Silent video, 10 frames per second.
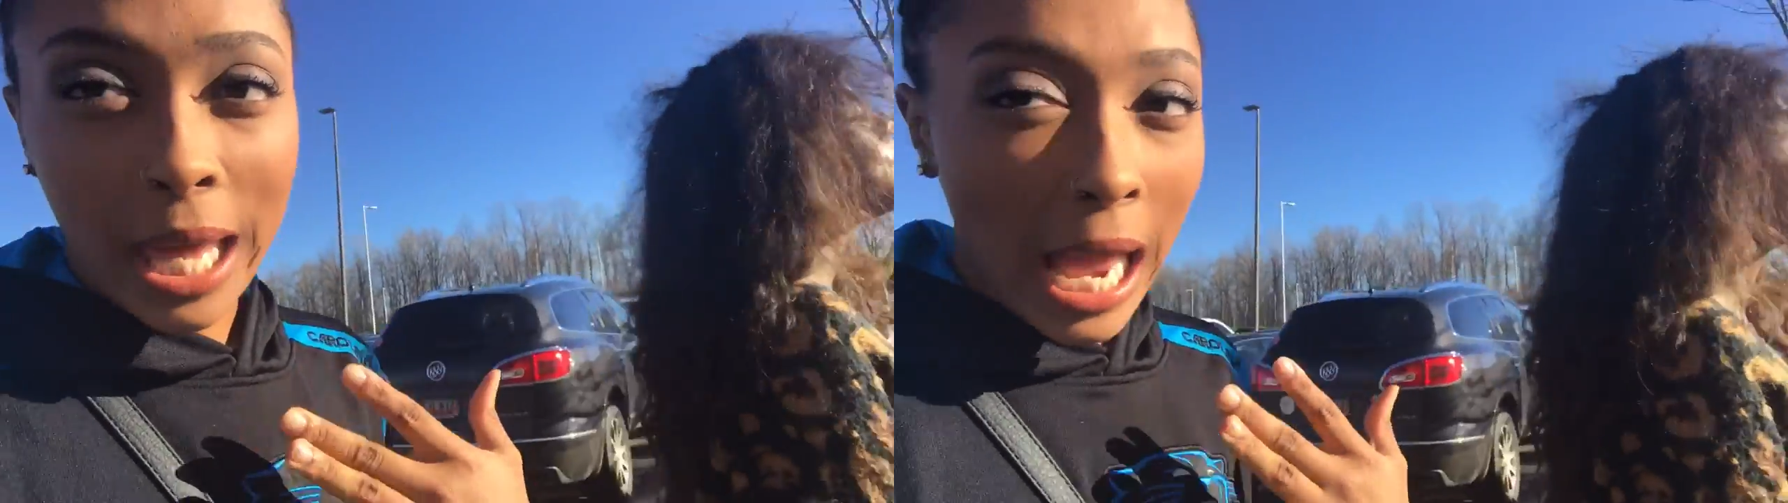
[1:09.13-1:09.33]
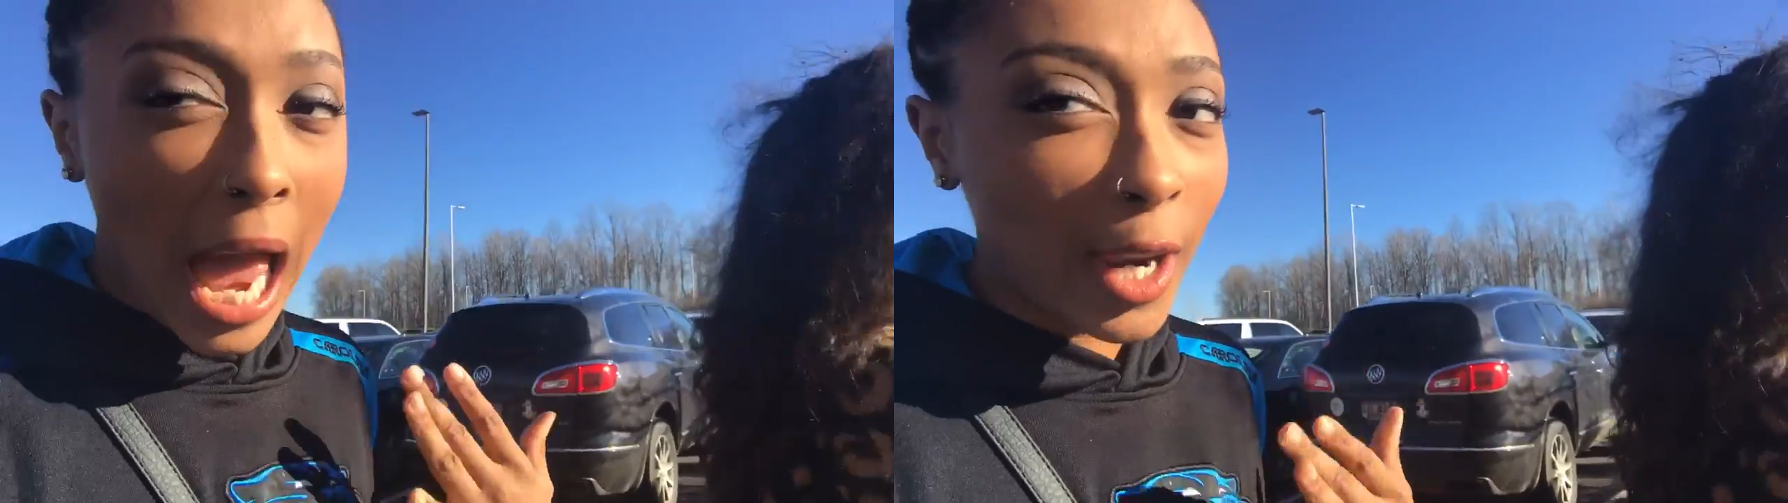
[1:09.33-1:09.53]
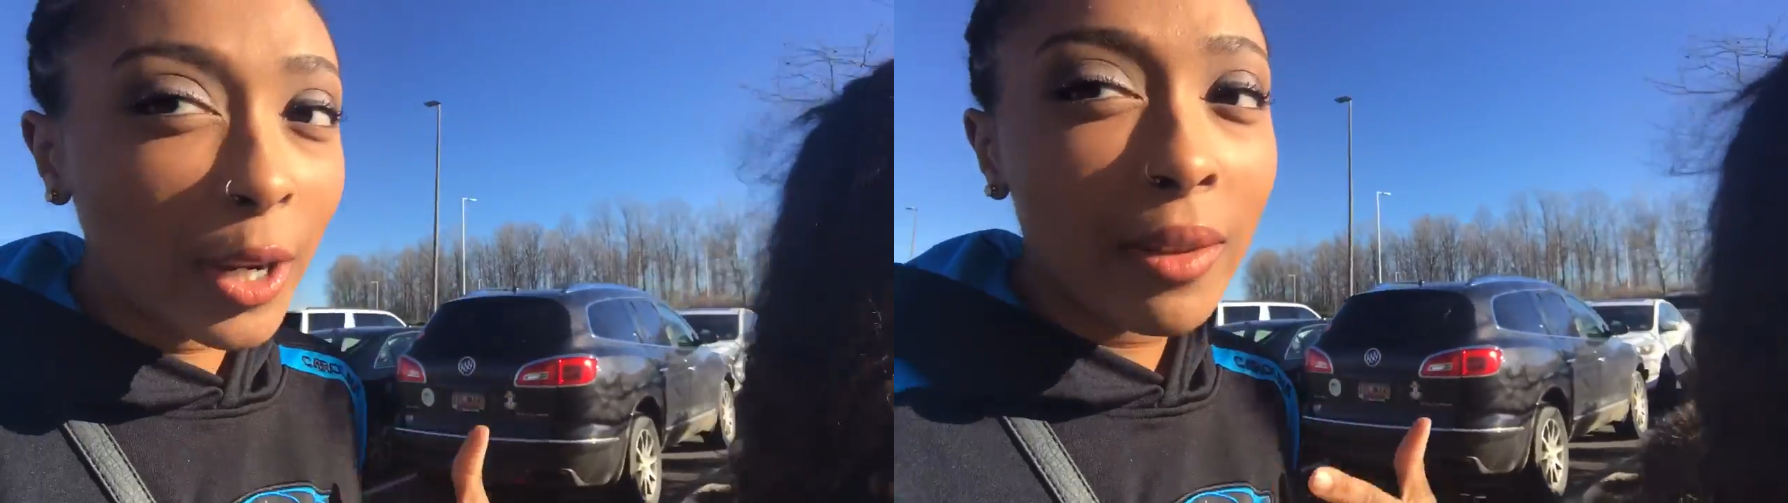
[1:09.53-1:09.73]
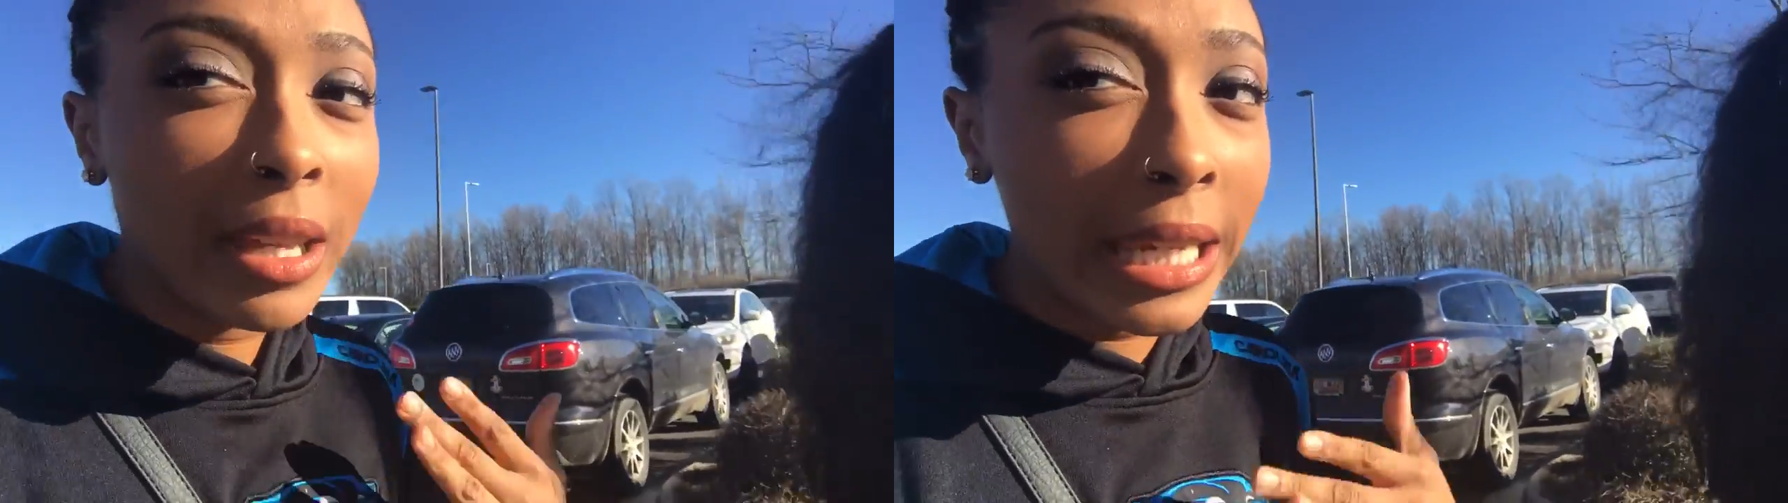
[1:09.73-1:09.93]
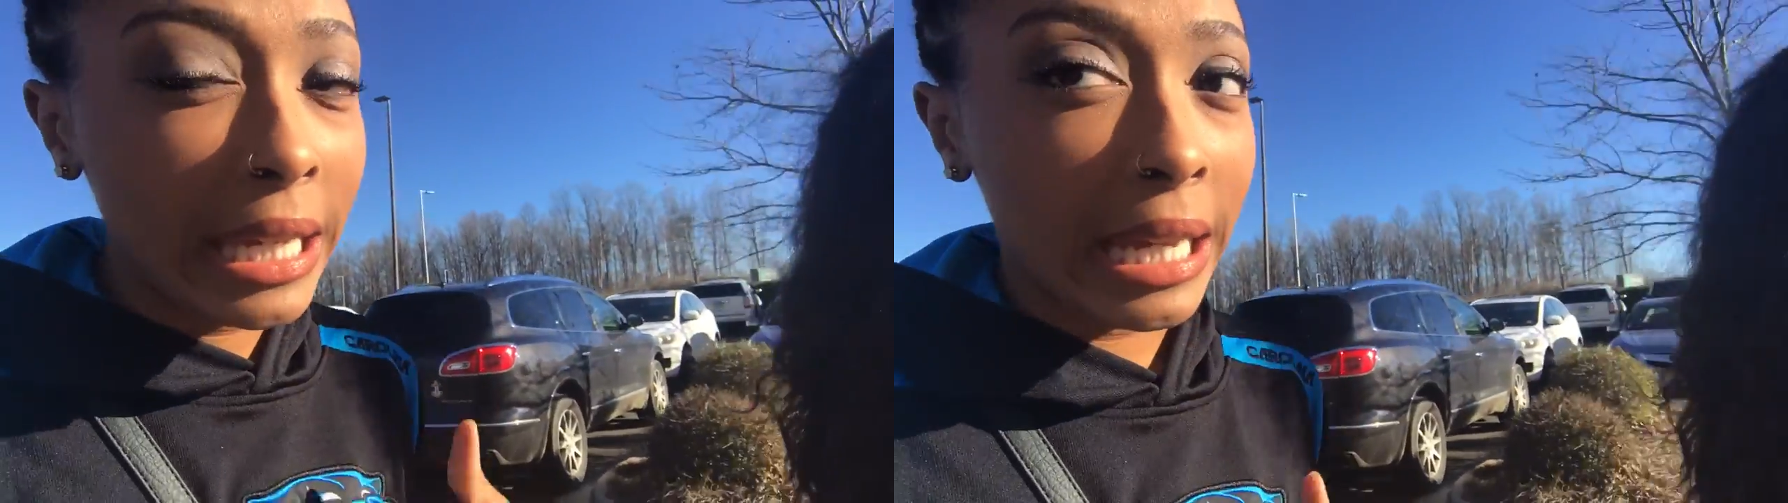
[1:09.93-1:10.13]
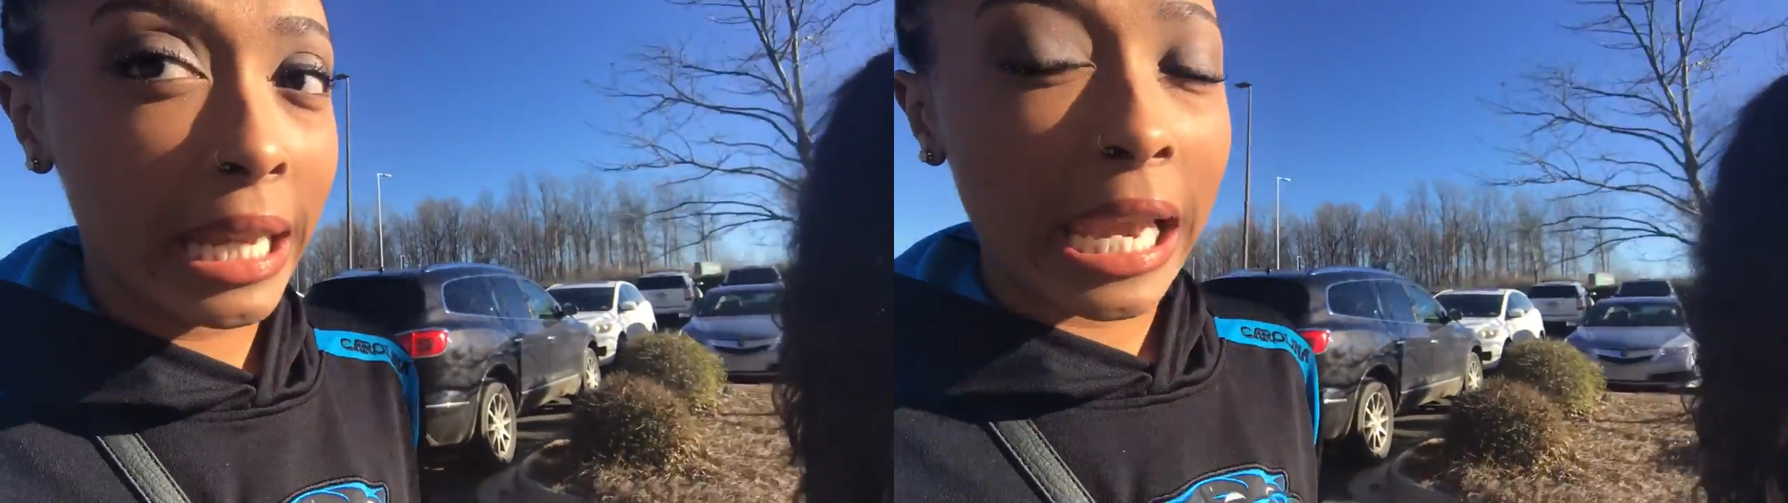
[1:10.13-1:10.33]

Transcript: Like, I don't even need